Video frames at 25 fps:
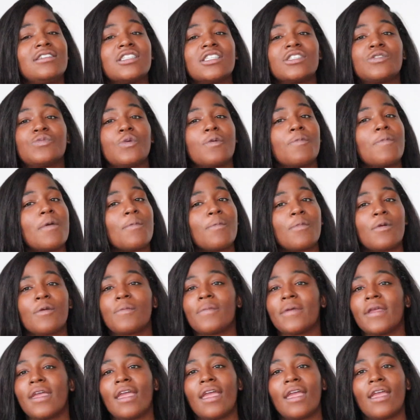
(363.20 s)
just remember
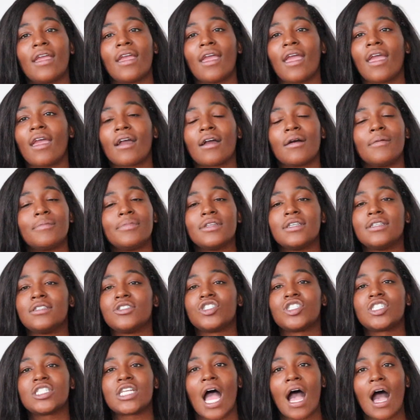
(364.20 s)
being in complete
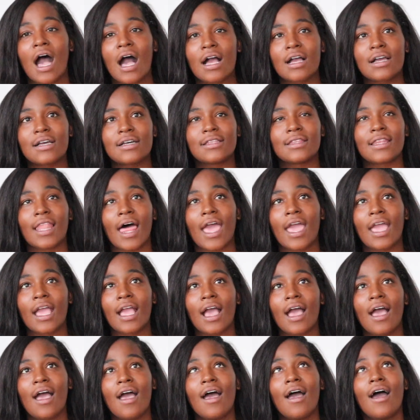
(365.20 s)
shock. Like,
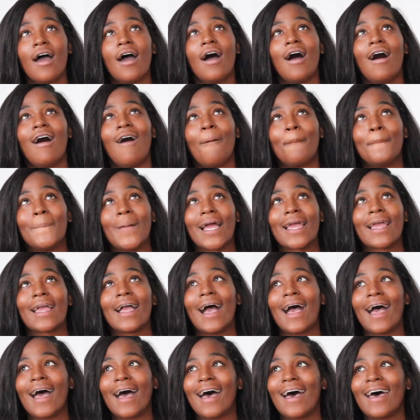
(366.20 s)
oh my God,
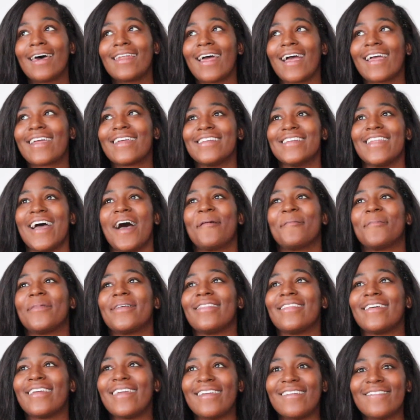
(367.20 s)
I cannot
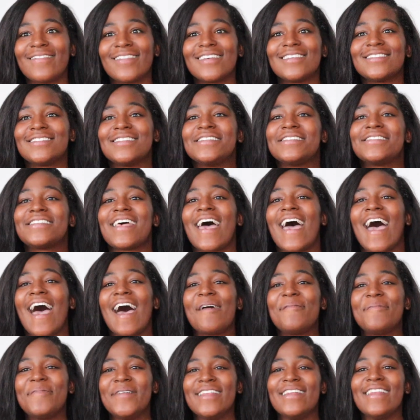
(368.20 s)
believe this is
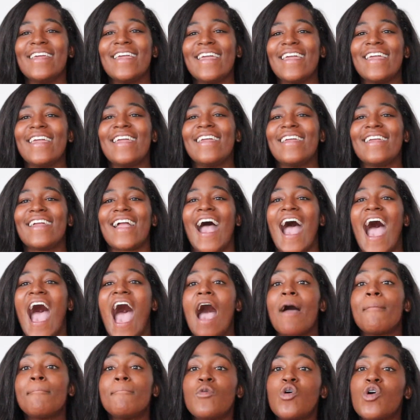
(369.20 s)
happening.
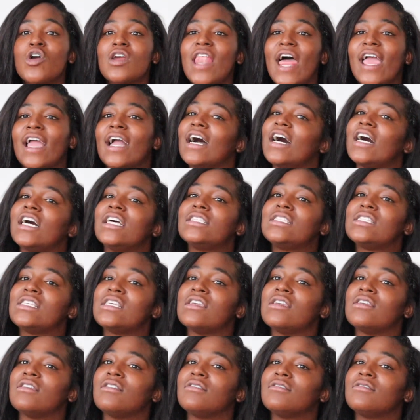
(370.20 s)
I'm more like an
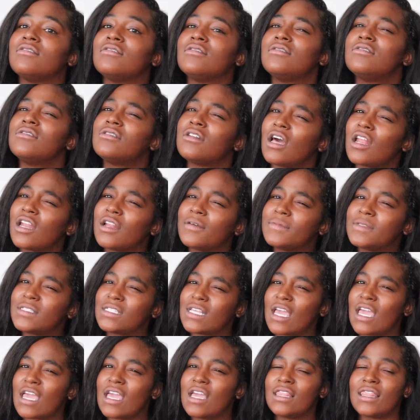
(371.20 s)
auntie. You know what I'm
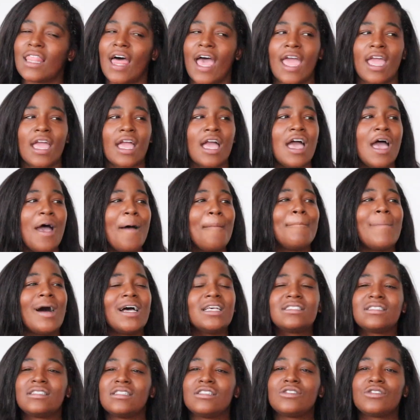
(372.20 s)
saying? Like,
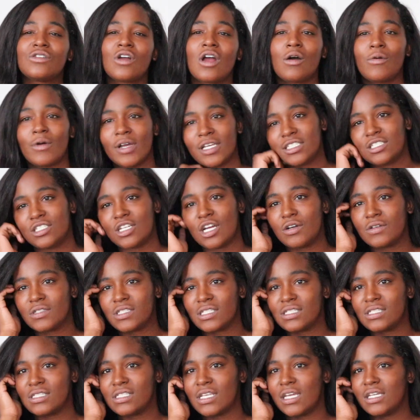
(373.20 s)
my sister always jokes
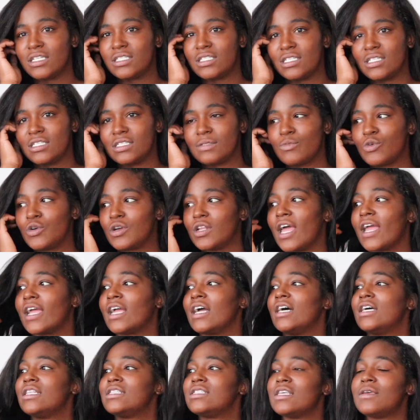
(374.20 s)
and says she's more like
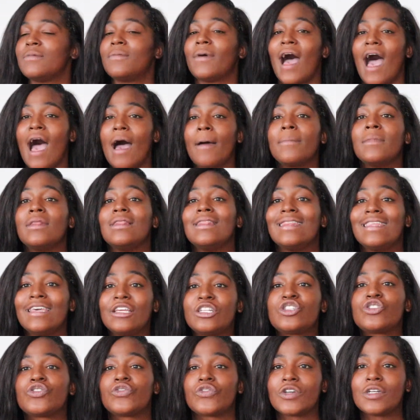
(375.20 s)
an auntie, but I'm
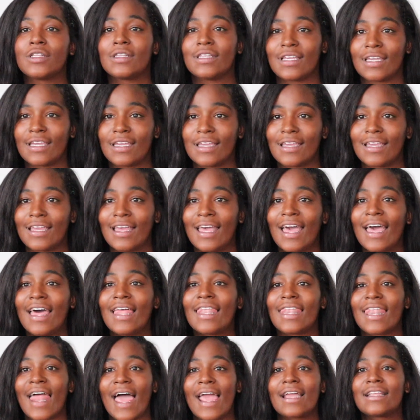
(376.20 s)
literally
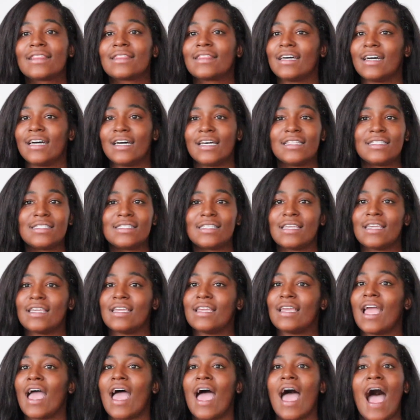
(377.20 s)
like the
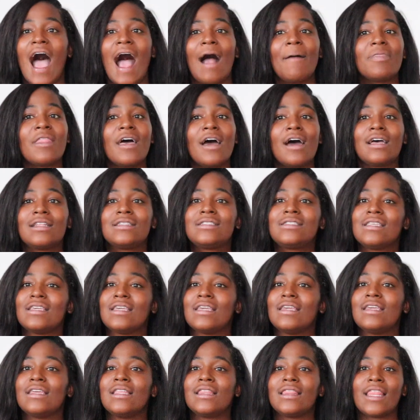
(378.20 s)
auntie. I'm the
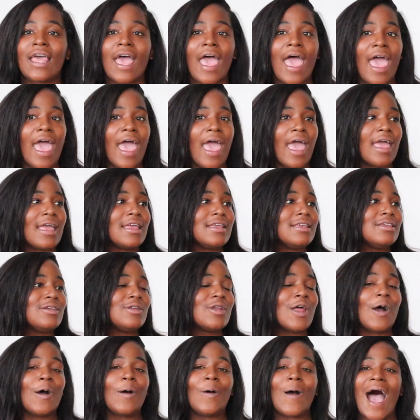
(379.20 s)
auntie that, you
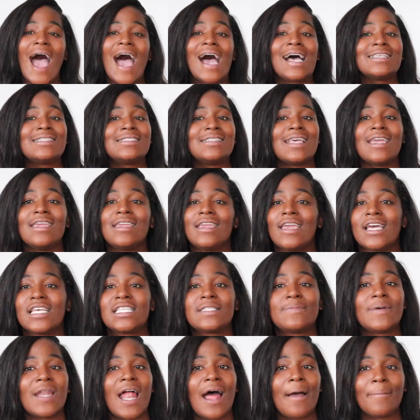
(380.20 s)
know, I say
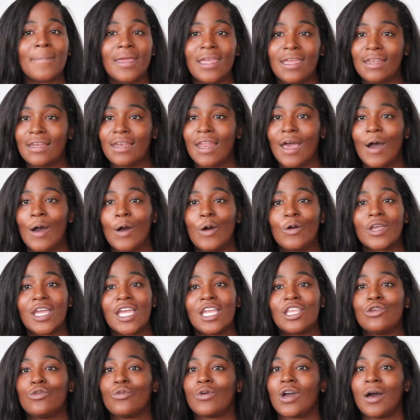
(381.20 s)
yes, but I mean no.
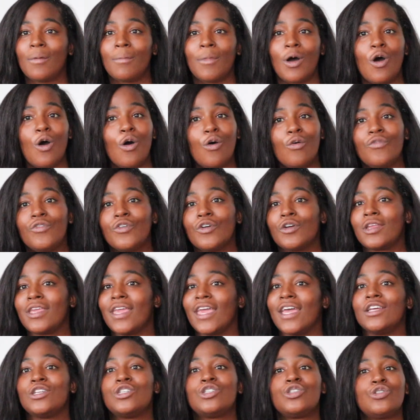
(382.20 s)
Can you come over?
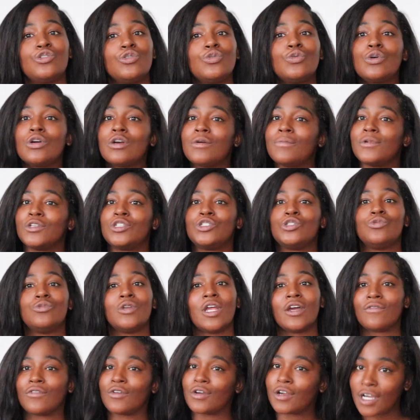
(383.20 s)
Yes, sure, but you
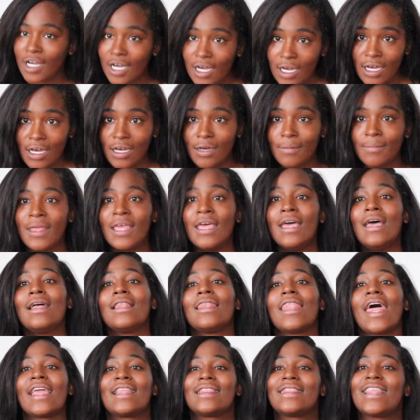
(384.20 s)
never come.
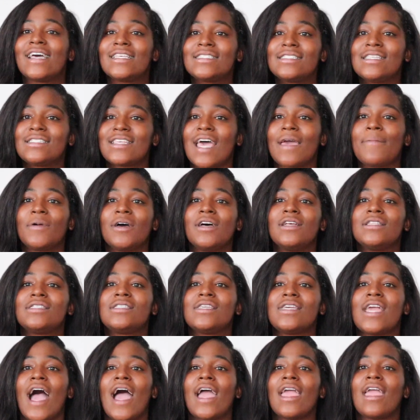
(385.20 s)
Like, that's the type of
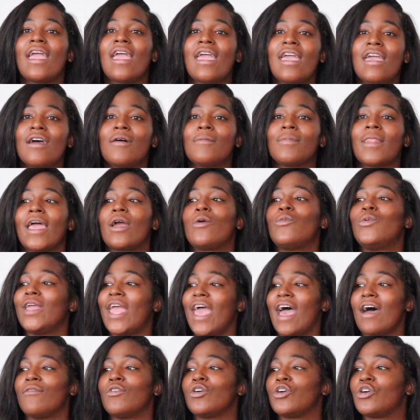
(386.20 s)
auntie I am. Like, we
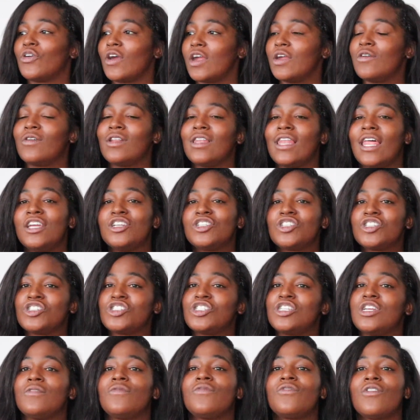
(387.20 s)
have a great
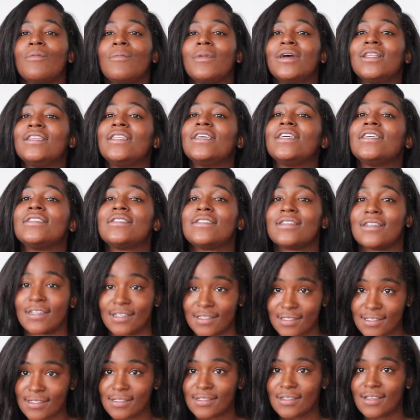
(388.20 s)
relationship from a
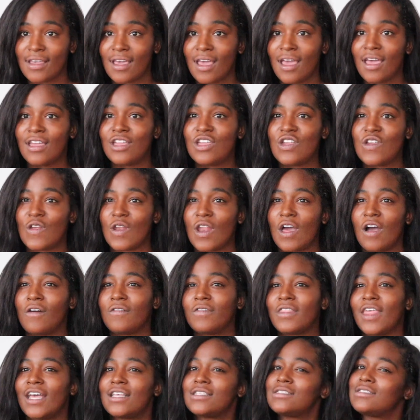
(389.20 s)
distance. You
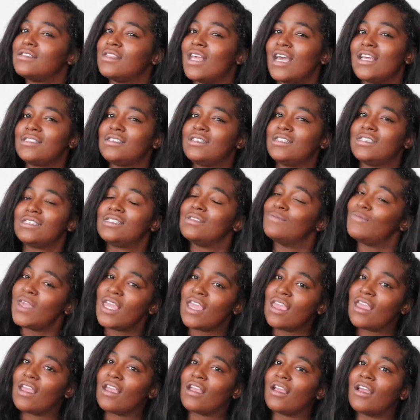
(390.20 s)
know, that's just
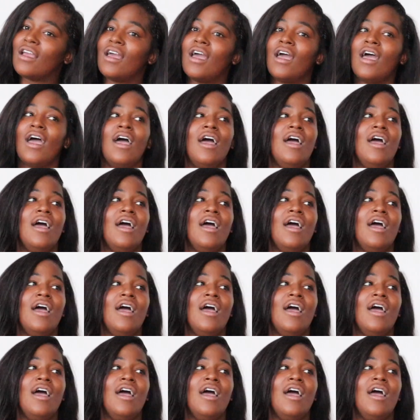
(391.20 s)
me.